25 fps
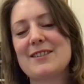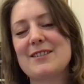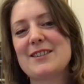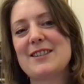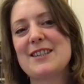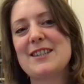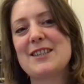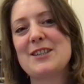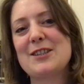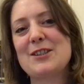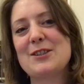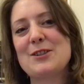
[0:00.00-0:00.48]

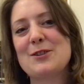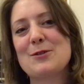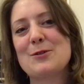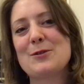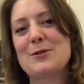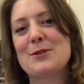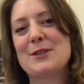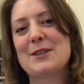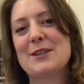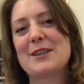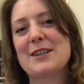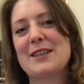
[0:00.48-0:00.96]

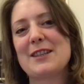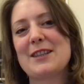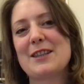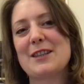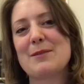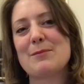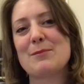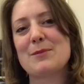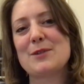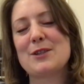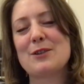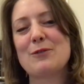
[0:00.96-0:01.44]
distorting
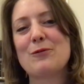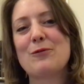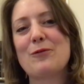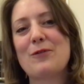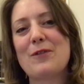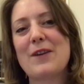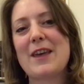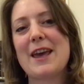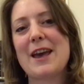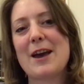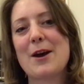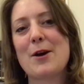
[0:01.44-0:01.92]
them to
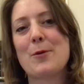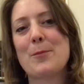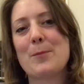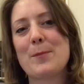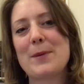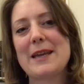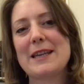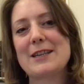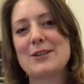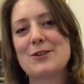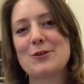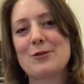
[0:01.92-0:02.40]
fit our
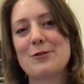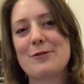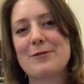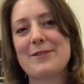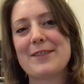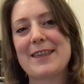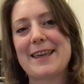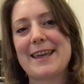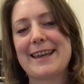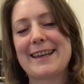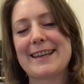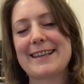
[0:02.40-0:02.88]
picture of
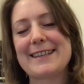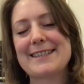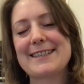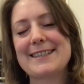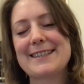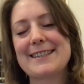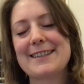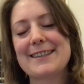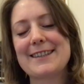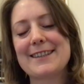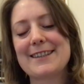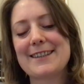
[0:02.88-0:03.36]

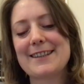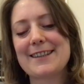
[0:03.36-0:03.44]
things.